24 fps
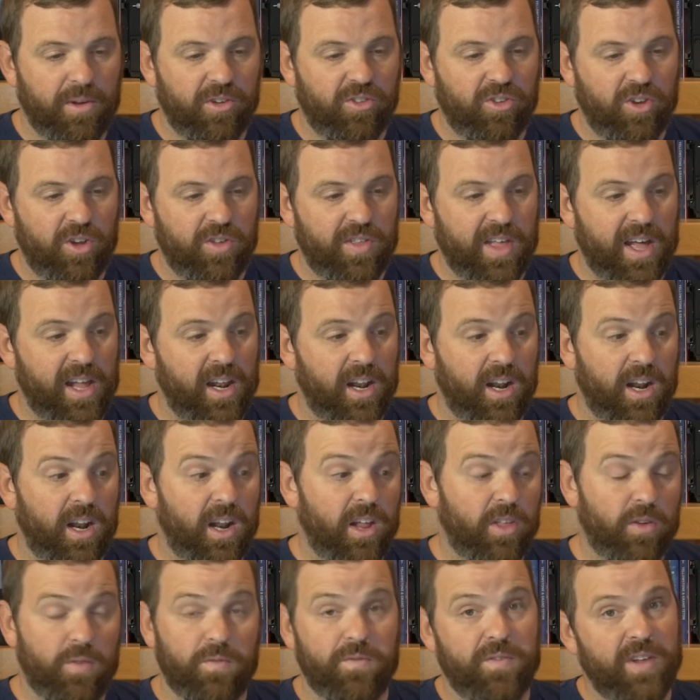to show you that in
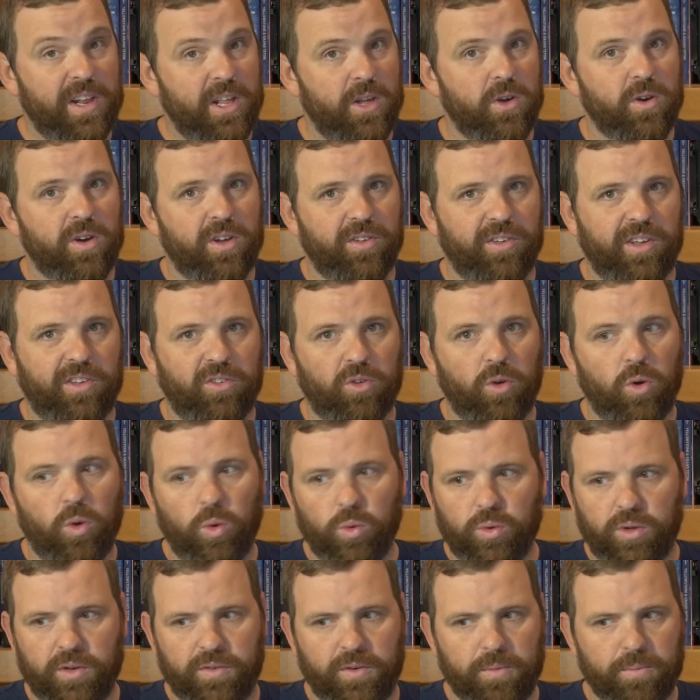another video because that's a whole
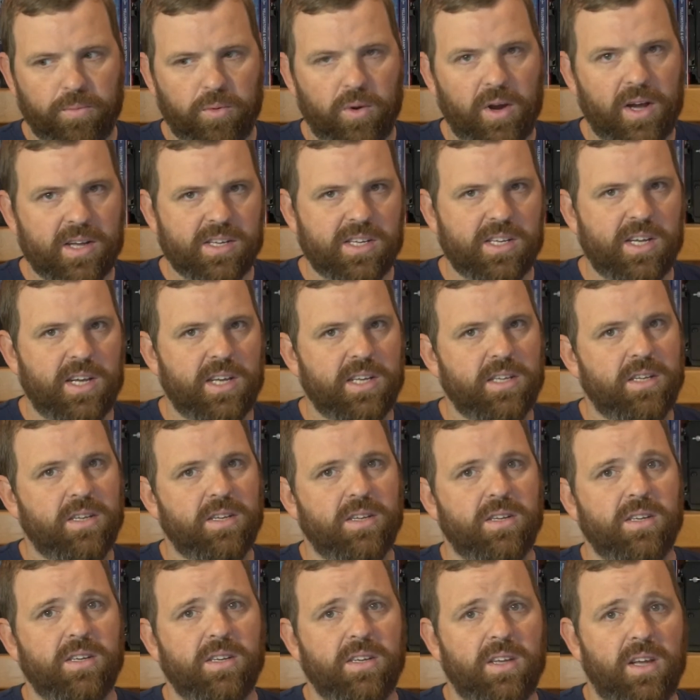different
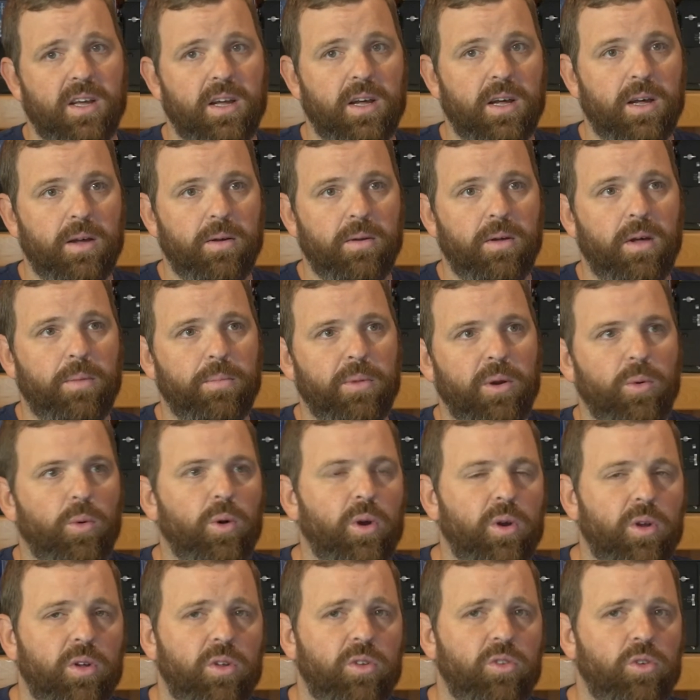process. I'm going
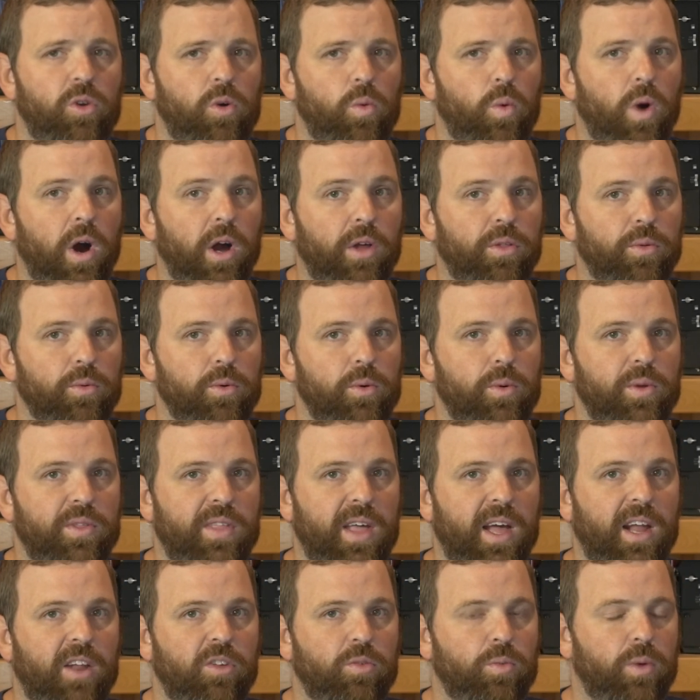to do a walkthrough with
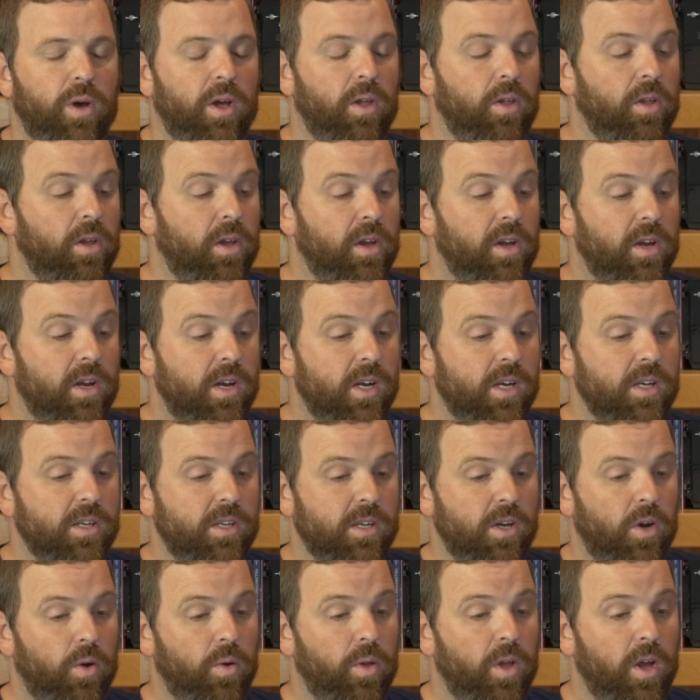that as well.
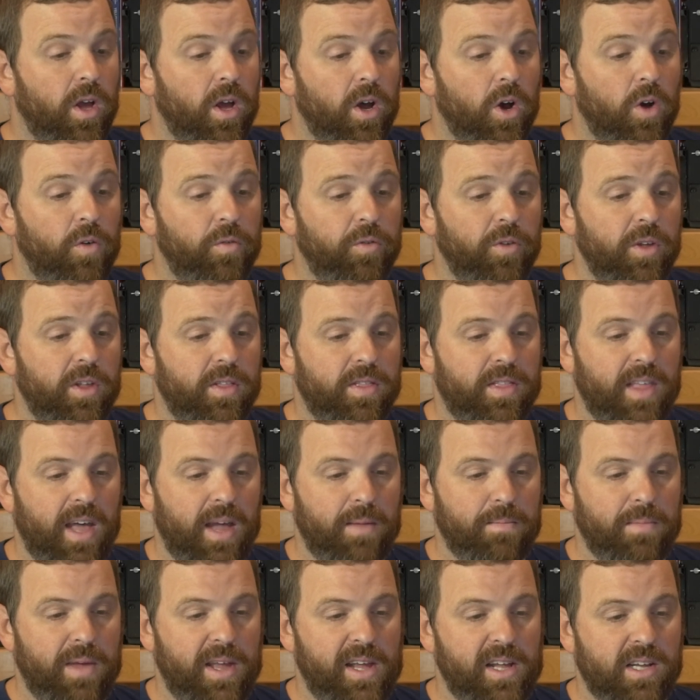So hopefully
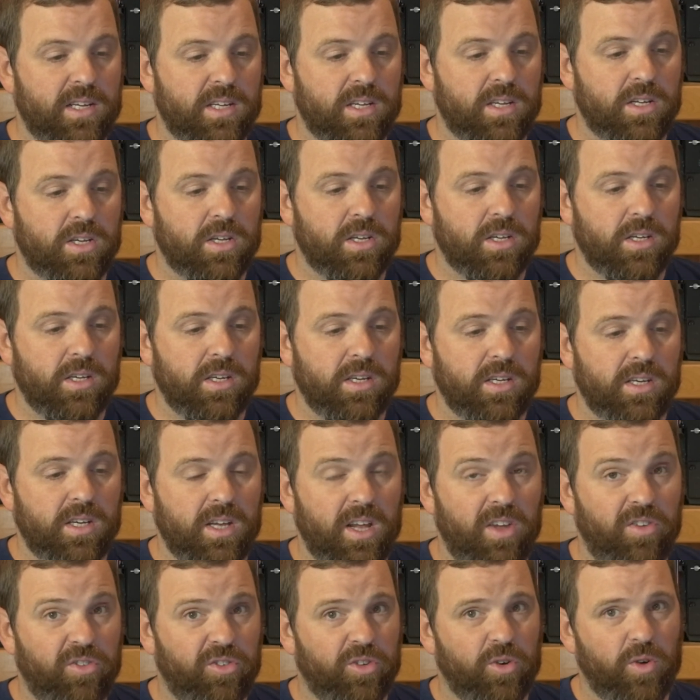that makes
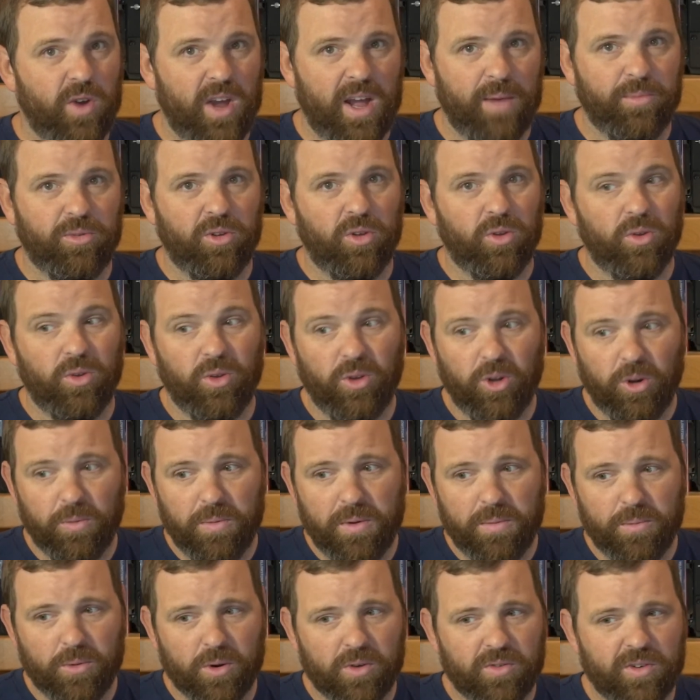histograms a little
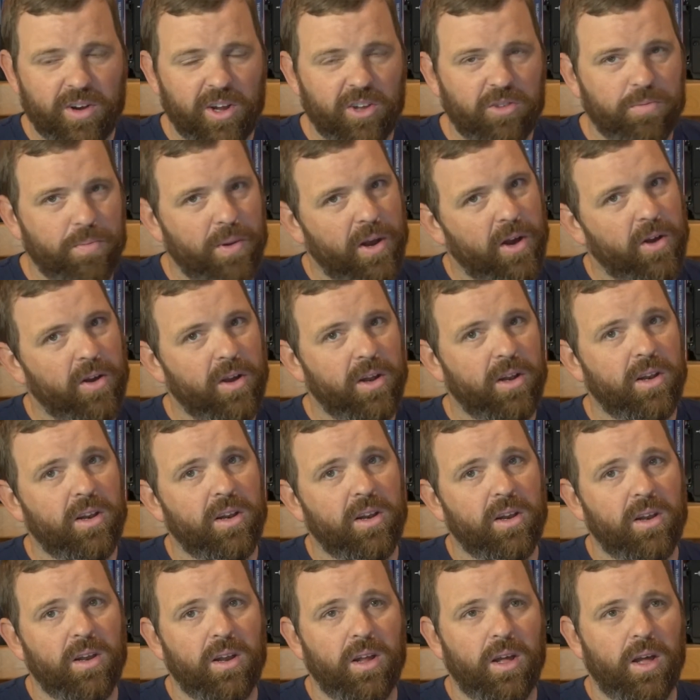bit more transparent.
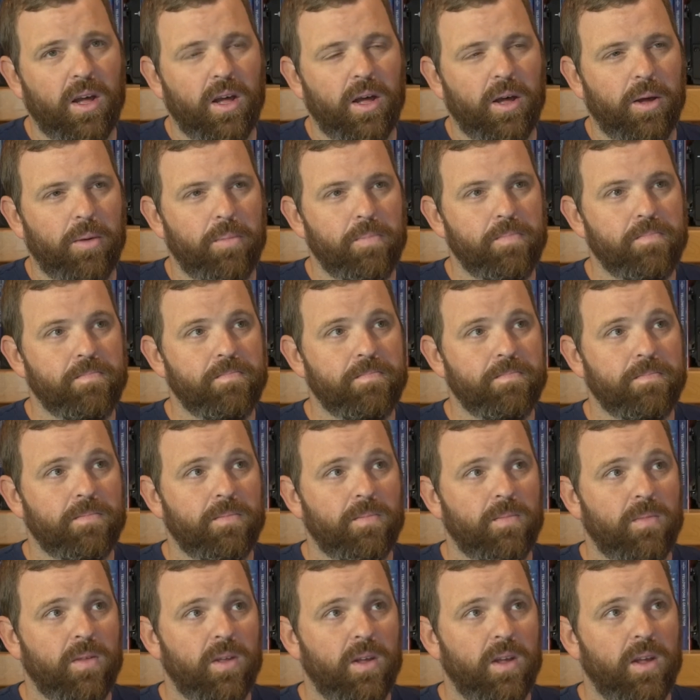Like
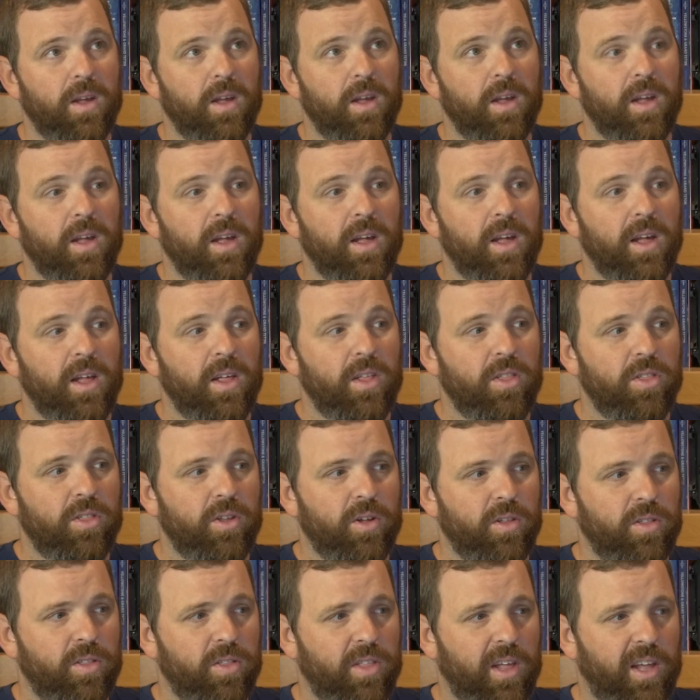
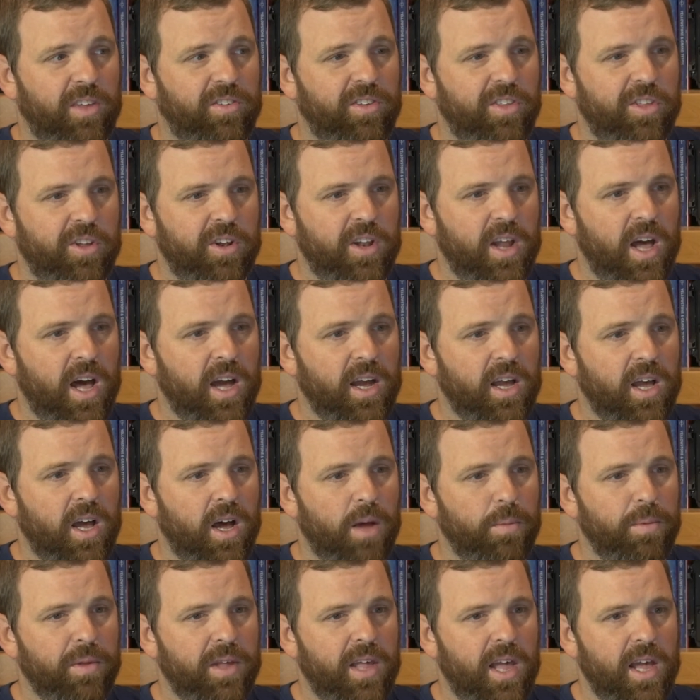I said, they're not
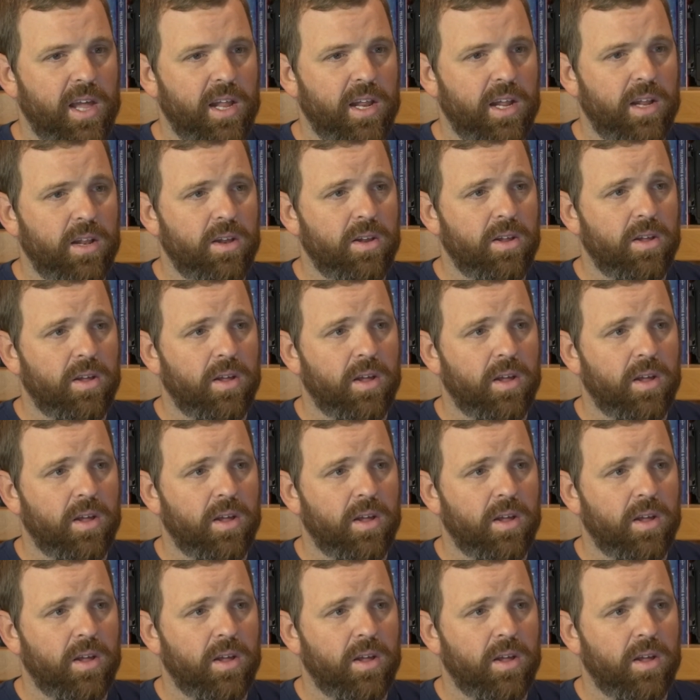complicated.